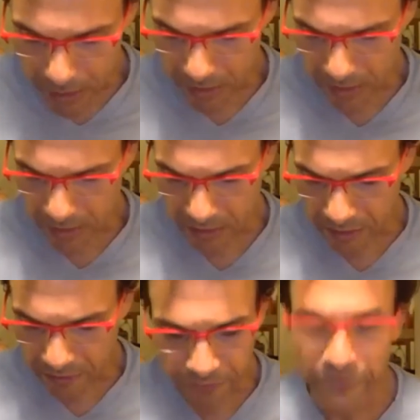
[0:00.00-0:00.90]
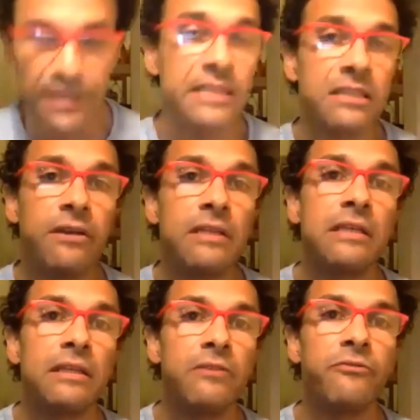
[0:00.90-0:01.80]
in different festivals
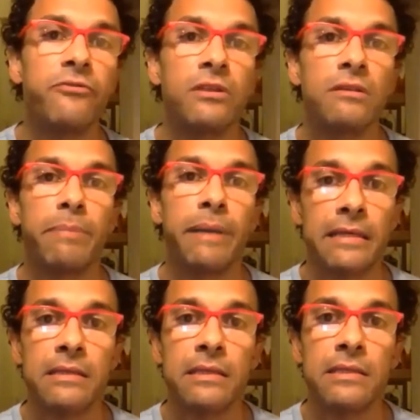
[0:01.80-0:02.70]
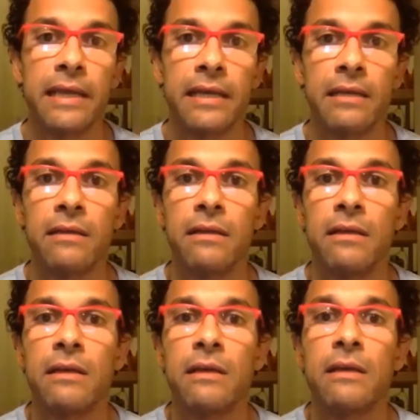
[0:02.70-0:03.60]
in different places, and
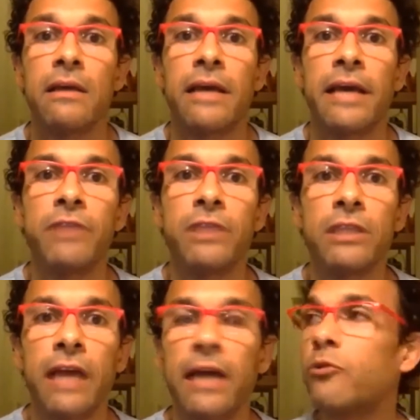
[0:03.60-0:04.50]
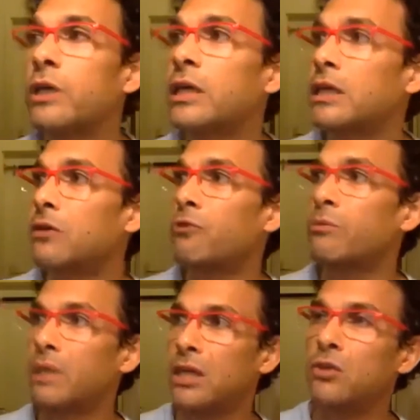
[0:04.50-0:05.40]
every time we
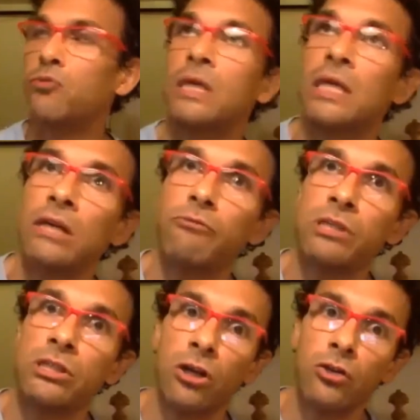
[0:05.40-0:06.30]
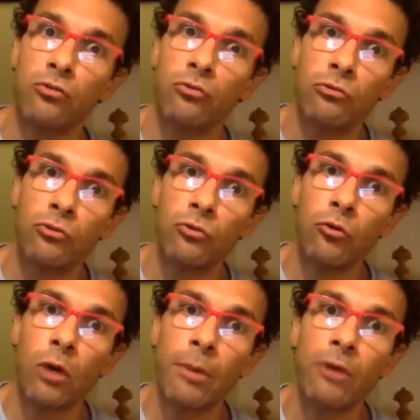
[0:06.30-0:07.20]
meet, we start to
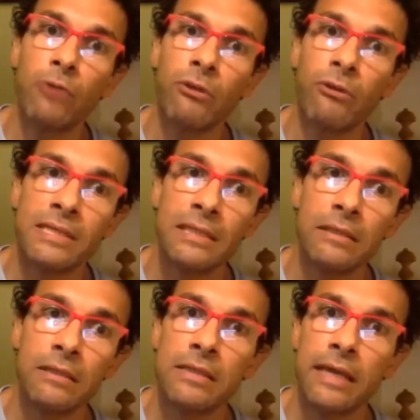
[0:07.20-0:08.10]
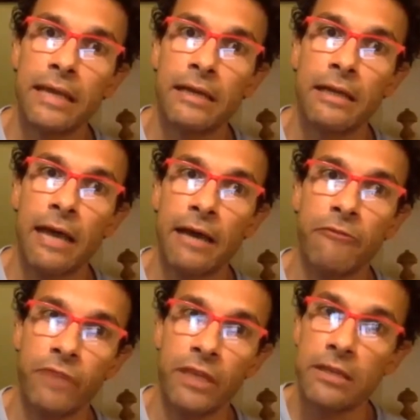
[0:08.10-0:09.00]
talk about our cities, and I
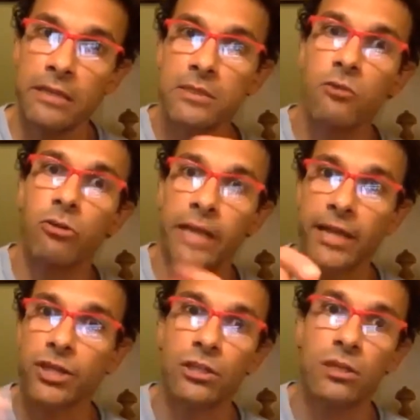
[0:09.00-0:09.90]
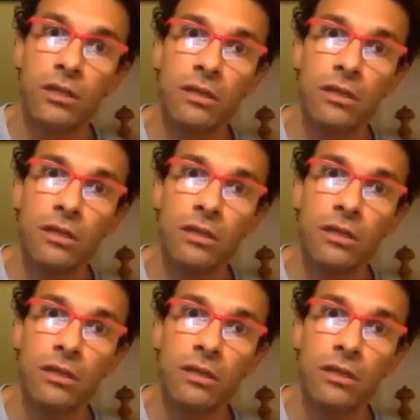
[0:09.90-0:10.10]
feel this connection